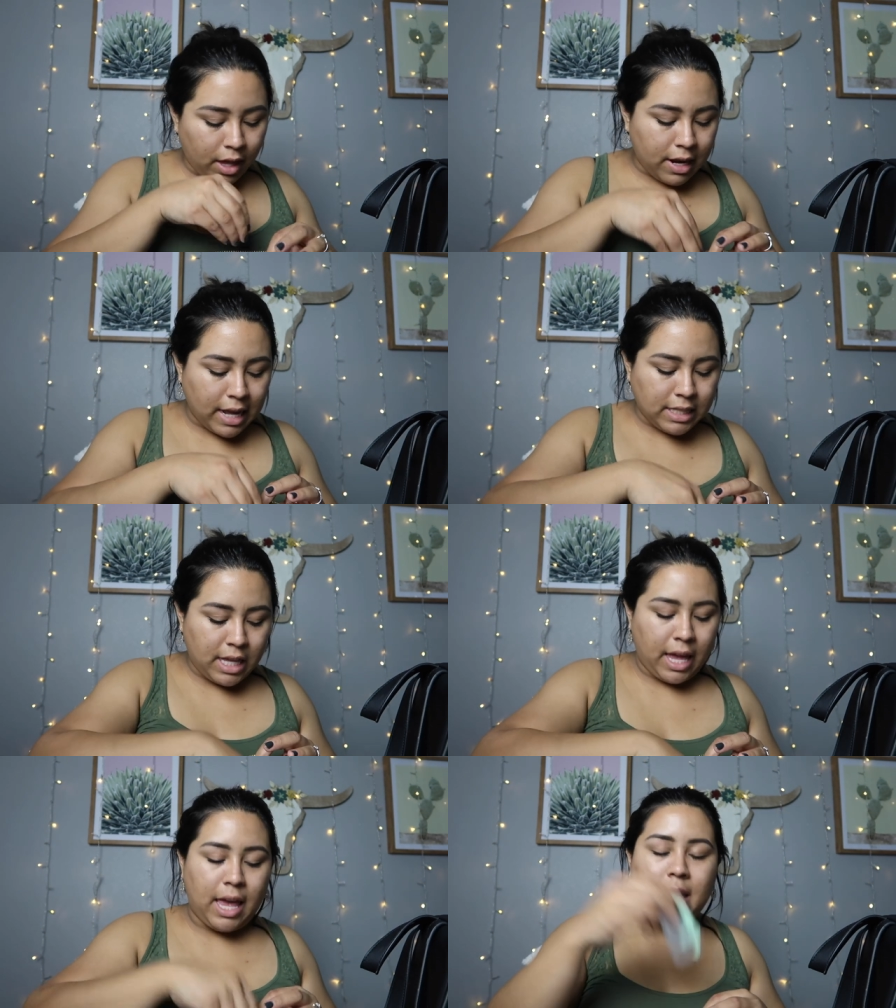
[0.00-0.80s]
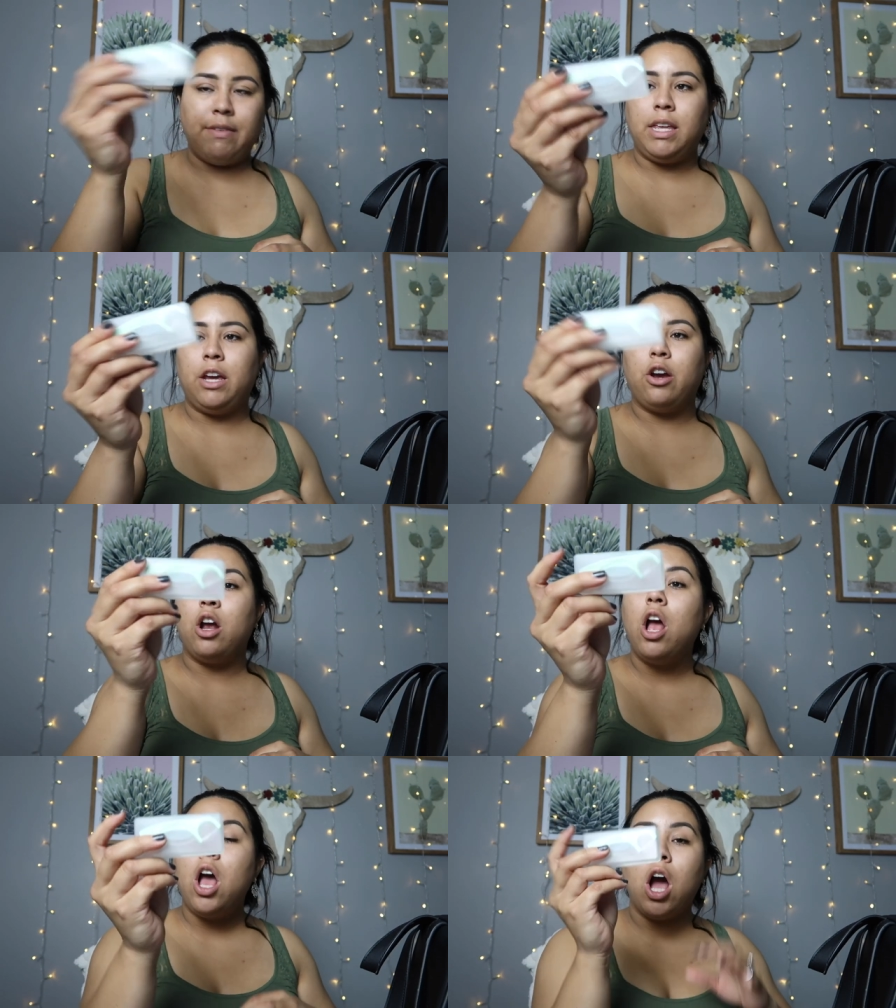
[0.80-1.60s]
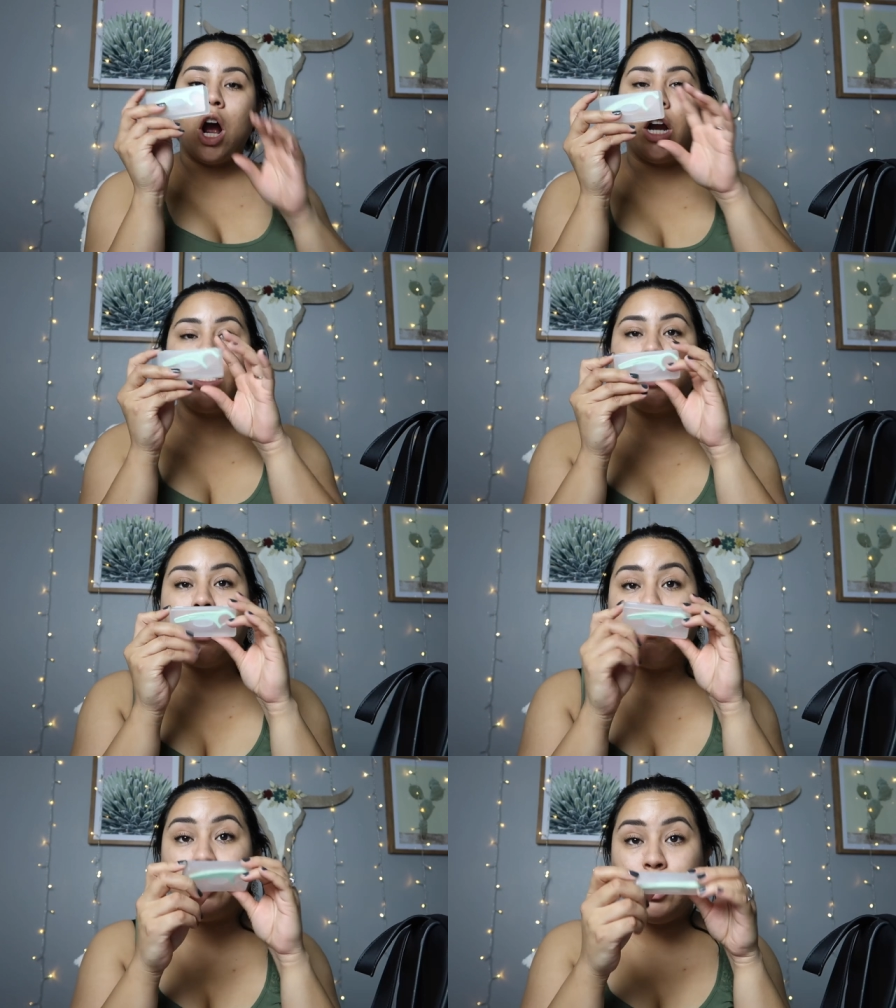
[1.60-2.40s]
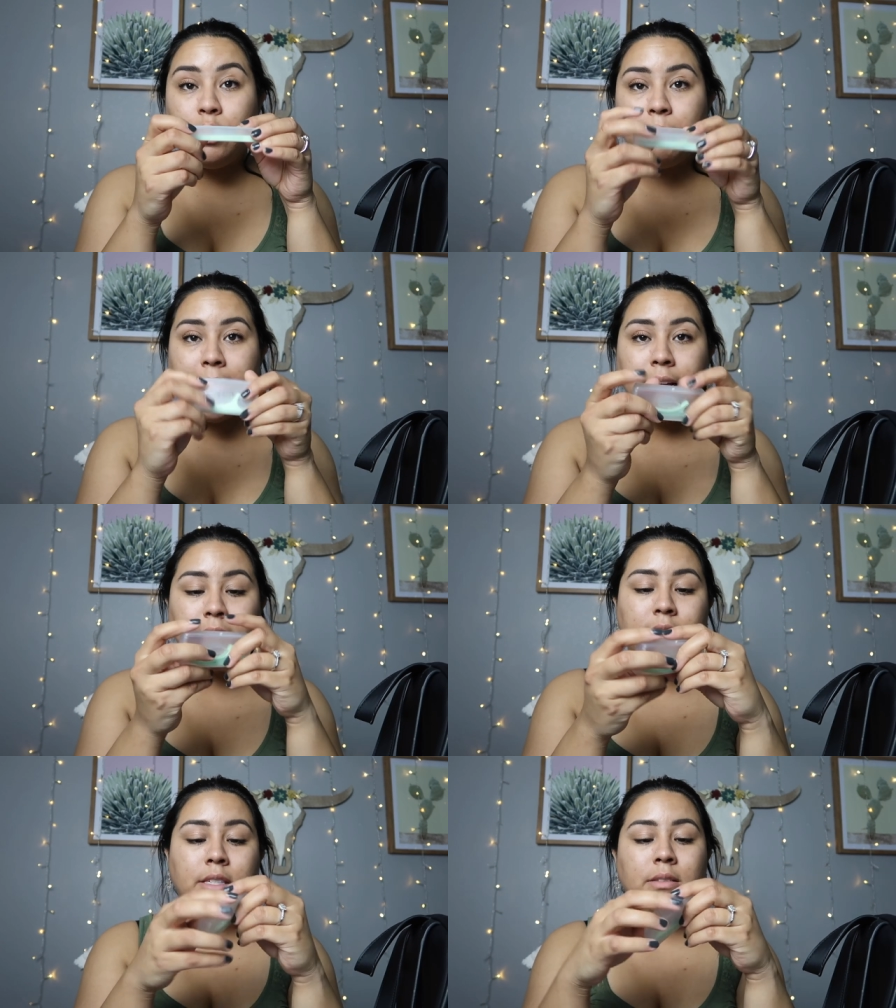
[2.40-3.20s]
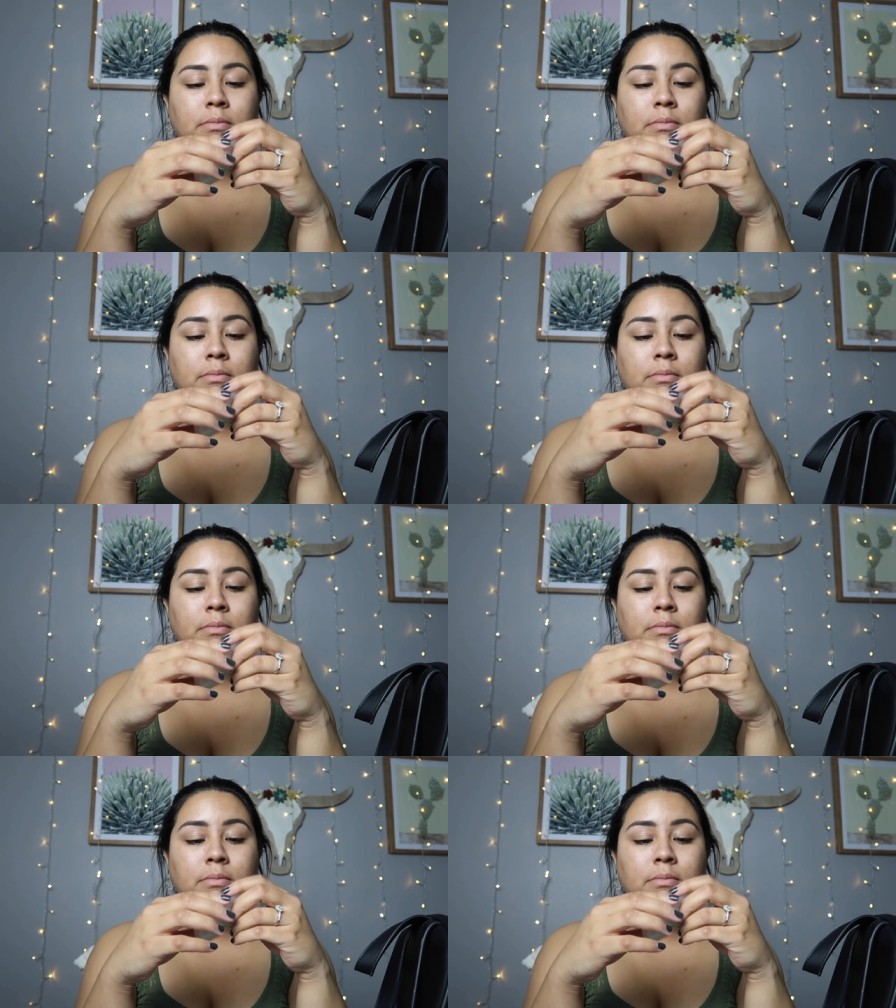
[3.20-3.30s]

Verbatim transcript: Next thing I have in here are some toothpicks.